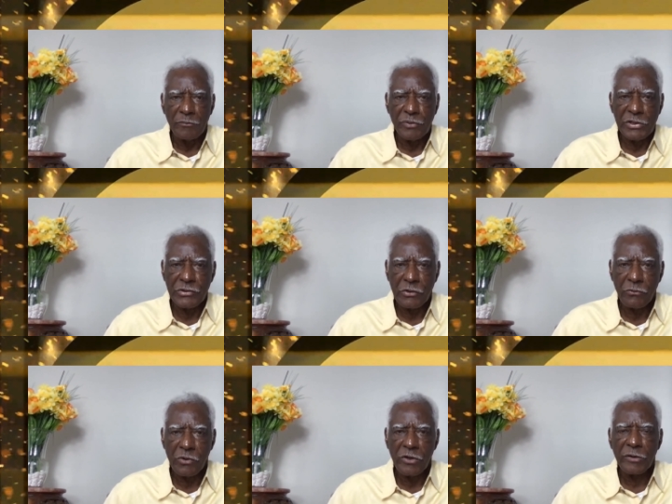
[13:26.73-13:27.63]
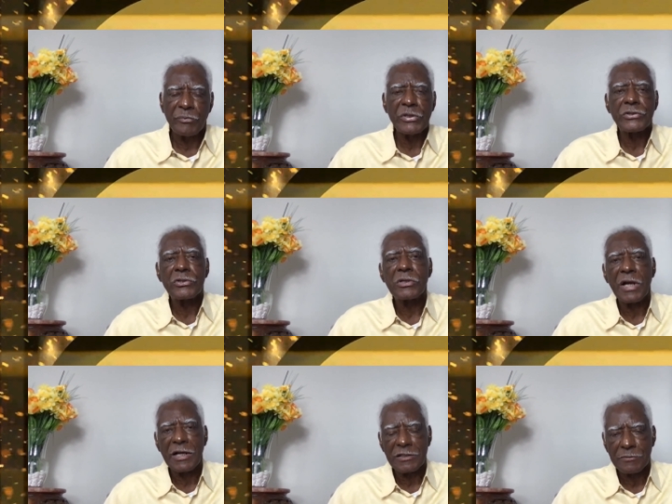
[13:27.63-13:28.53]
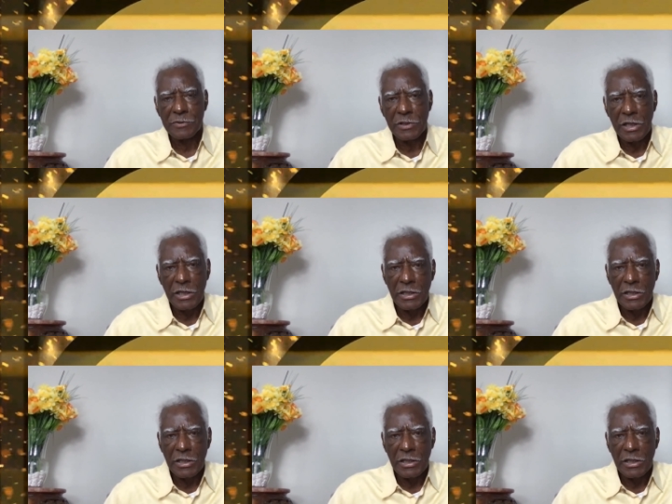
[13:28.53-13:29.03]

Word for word: Preach your word, preach your gospel.